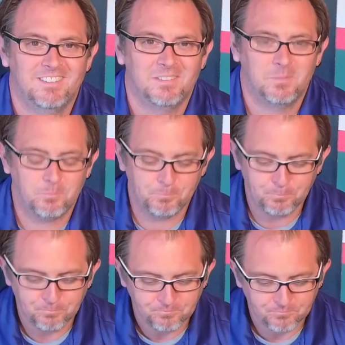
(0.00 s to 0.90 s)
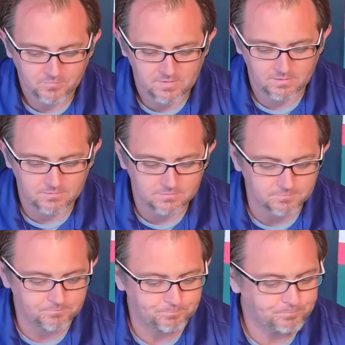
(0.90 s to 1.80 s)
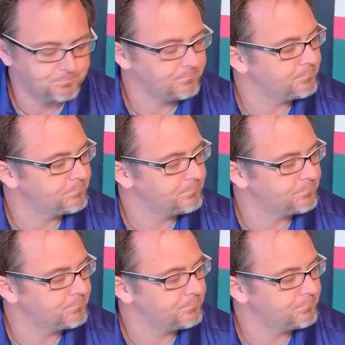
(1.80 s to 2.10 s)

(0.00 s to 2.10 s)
anniversary celebration that we're